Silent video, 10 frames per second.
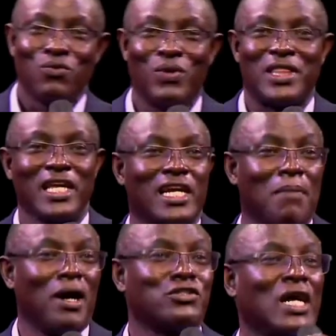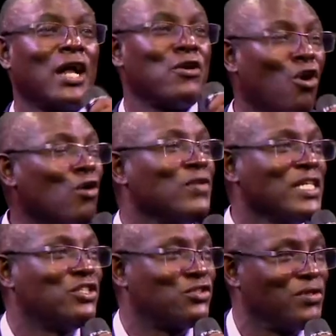We think about an
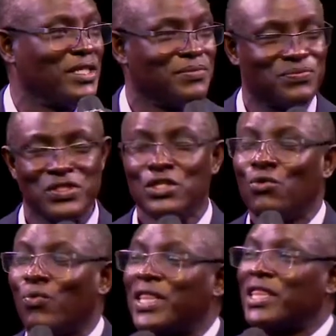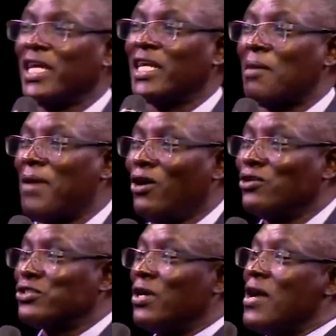orange tree. We think
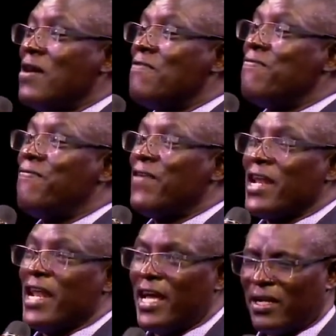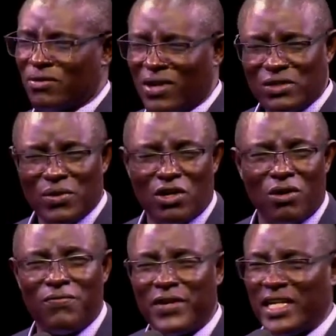about fene. What do we
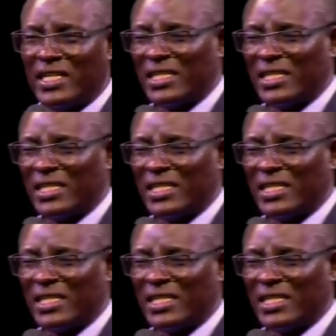call fene in